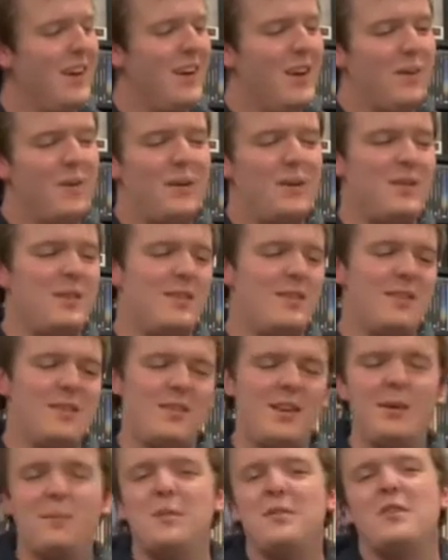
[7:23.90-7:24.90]
which is the
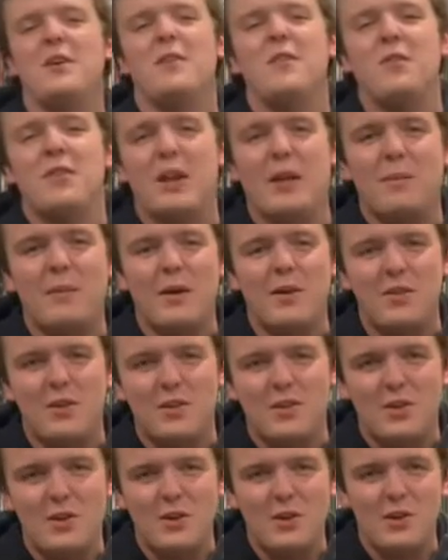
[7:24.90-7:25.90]
same stuff that I
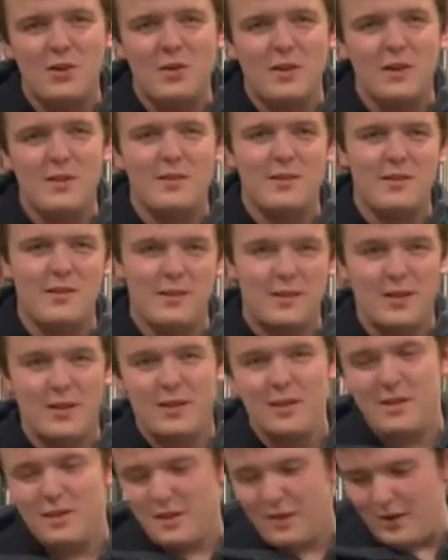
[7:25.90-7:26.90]
mentioned to you that's
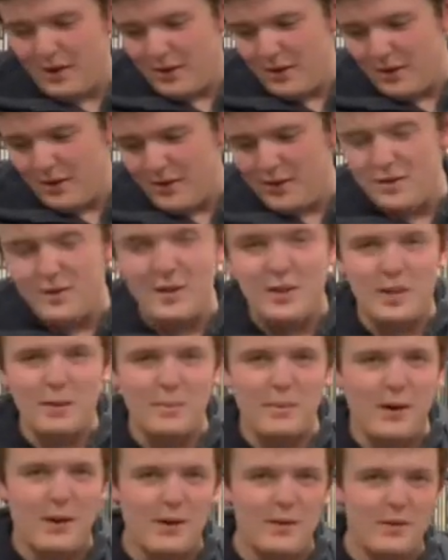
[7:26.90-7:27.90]
in the CD
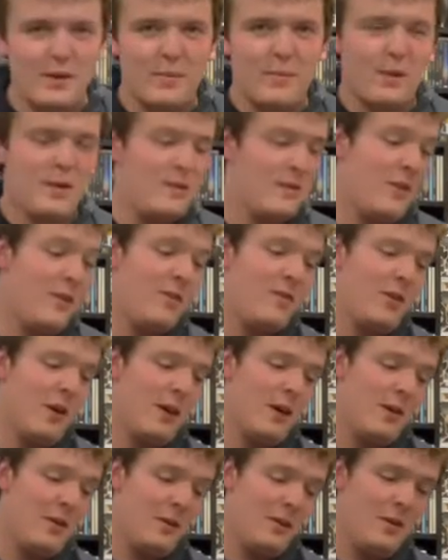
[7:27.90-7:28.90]
box set, but it's on
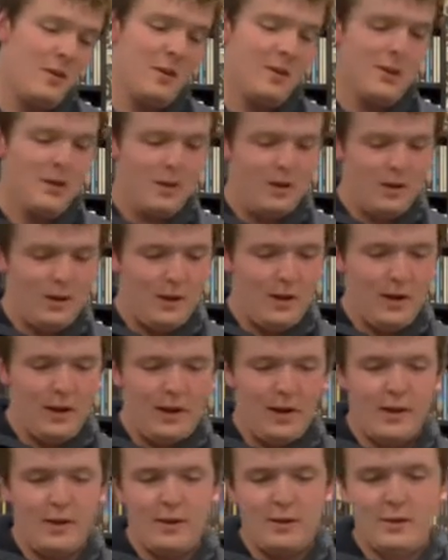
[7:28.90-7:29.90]
vinyl,
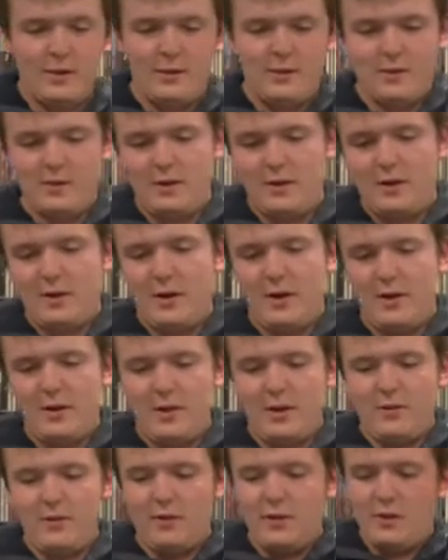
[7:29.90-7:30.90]
and I
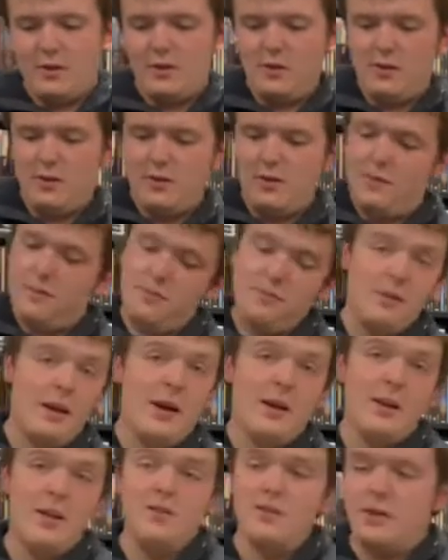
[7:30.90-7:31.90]
love it.
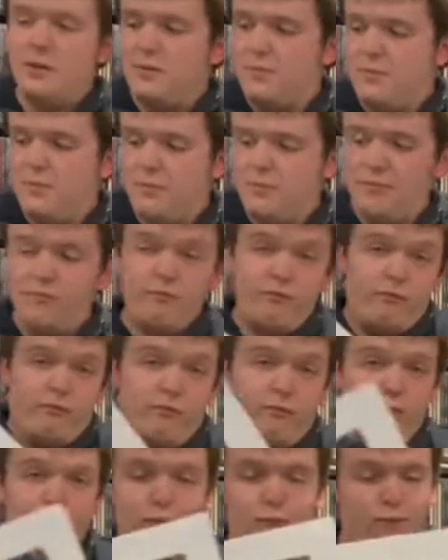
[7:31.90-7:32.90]
I love it.
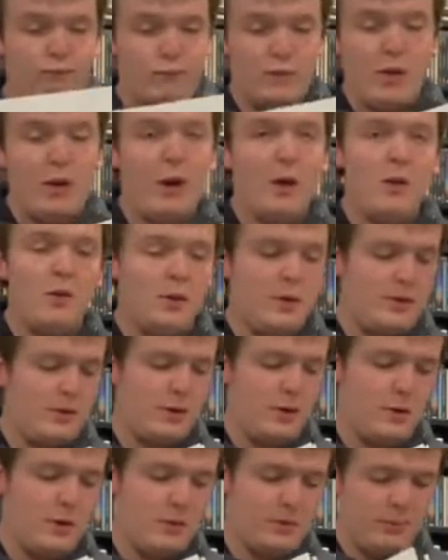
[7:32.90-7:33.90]
All there is
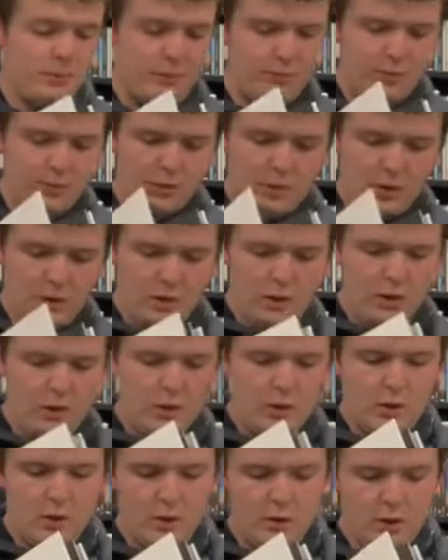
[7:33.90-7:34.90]
to it.
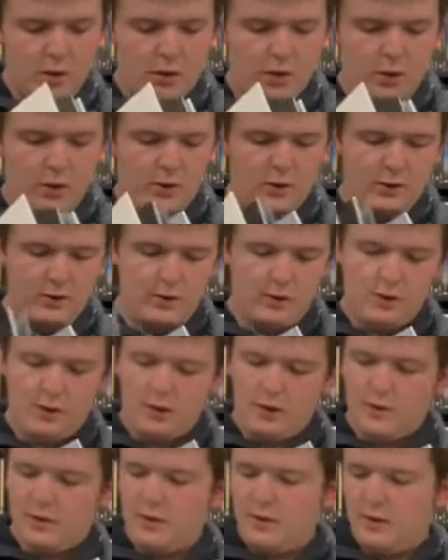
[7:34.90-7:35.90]
All there is to it.
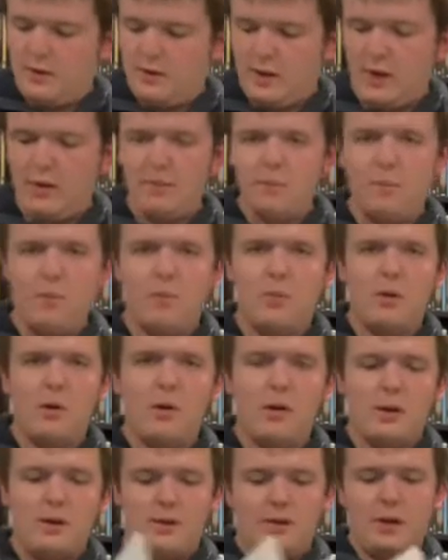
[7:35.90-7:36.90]
It's the same
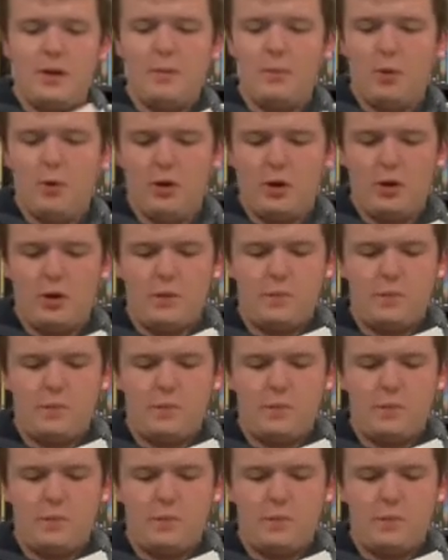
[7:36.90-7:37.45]
book.